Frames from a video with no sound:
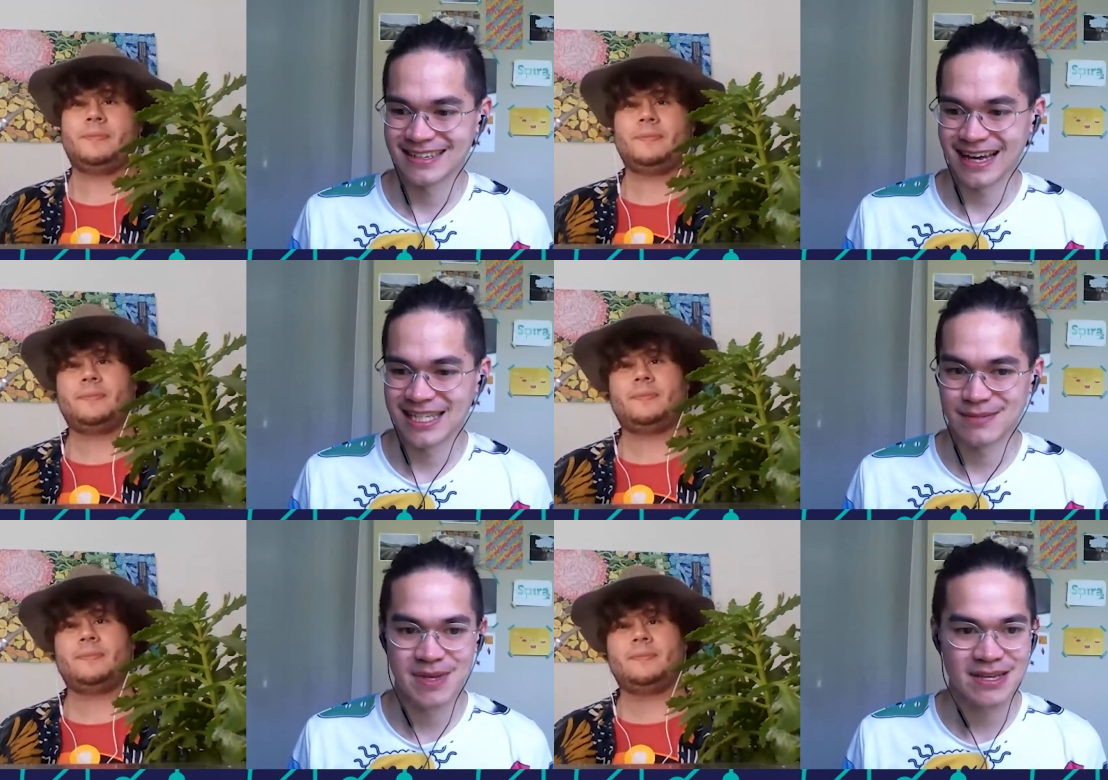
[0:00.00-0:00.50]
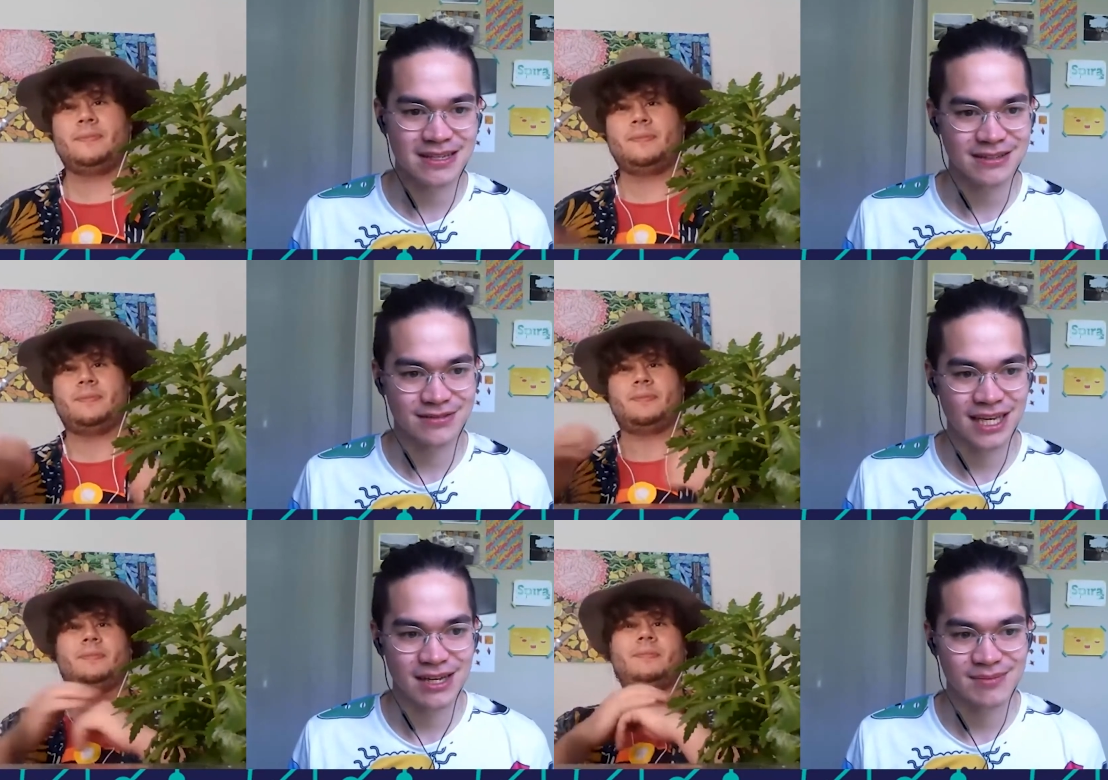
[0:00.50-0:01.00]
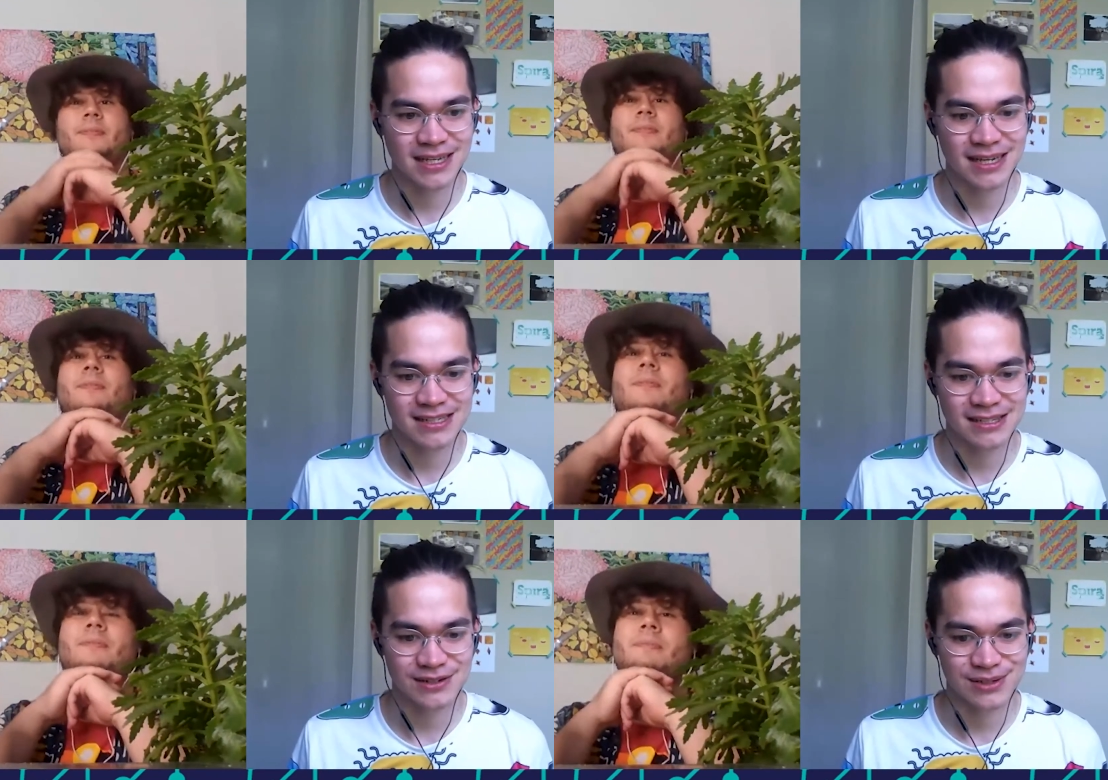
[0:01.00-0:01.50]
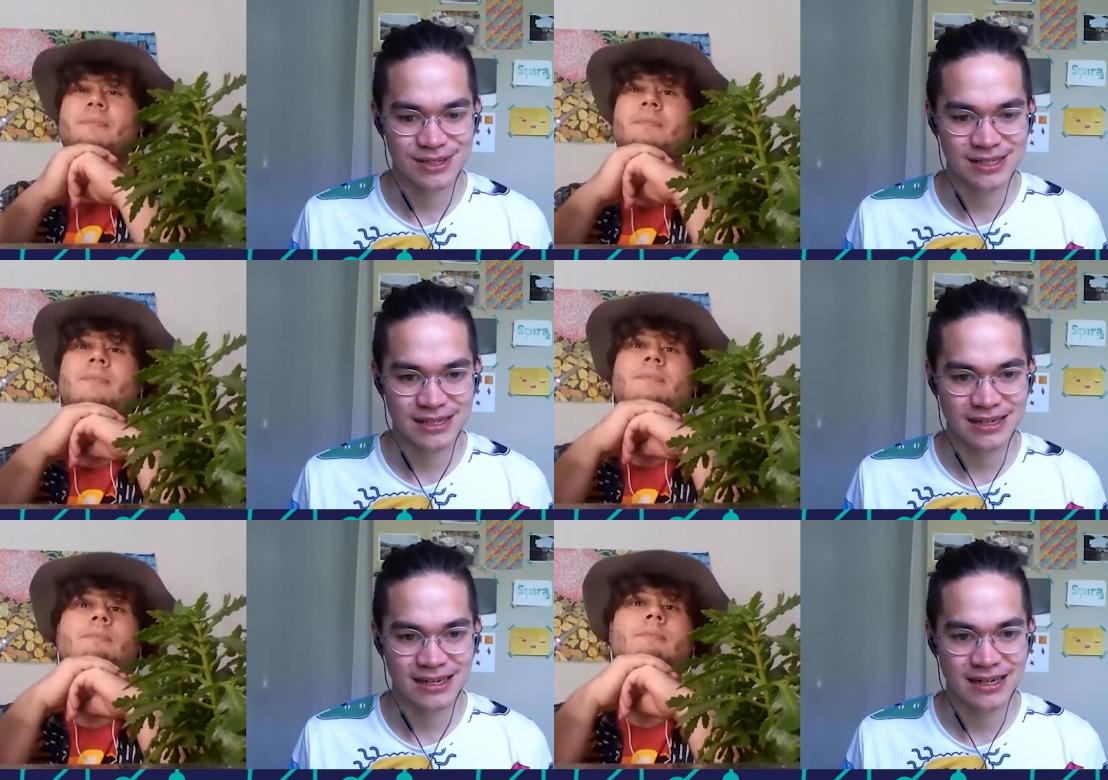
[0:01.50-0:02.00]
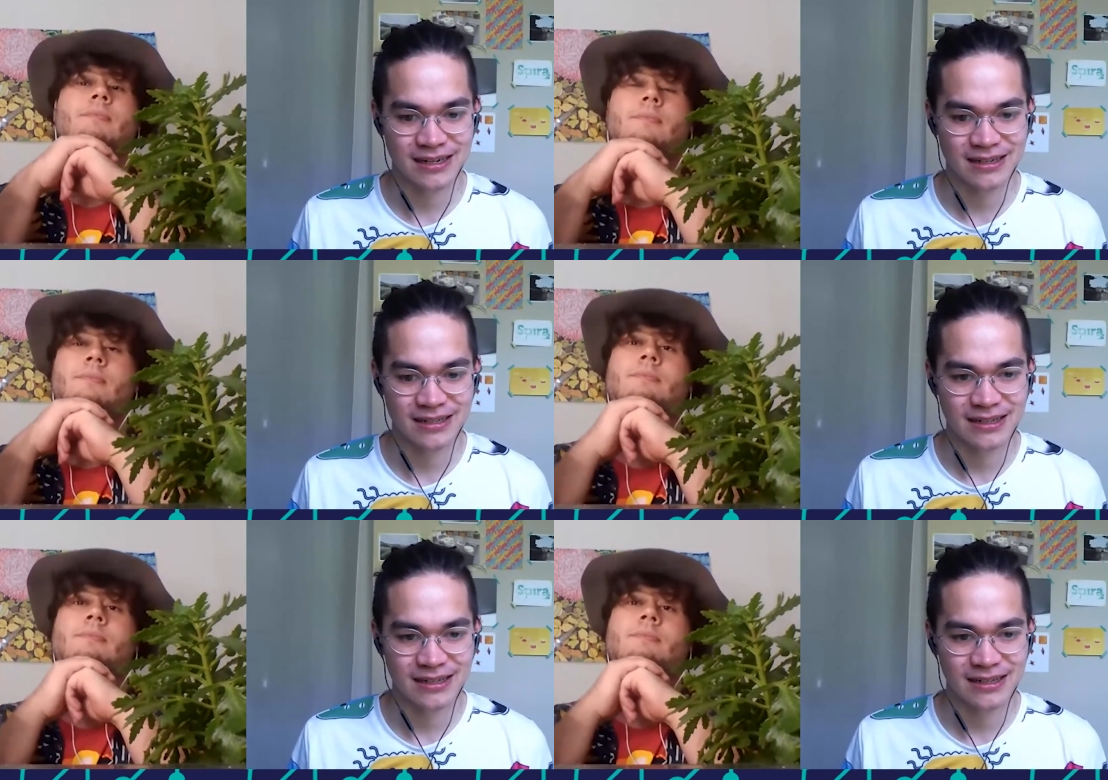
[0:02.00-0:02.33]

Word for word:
Speaker 1: And speaking of games, I guess there's uh,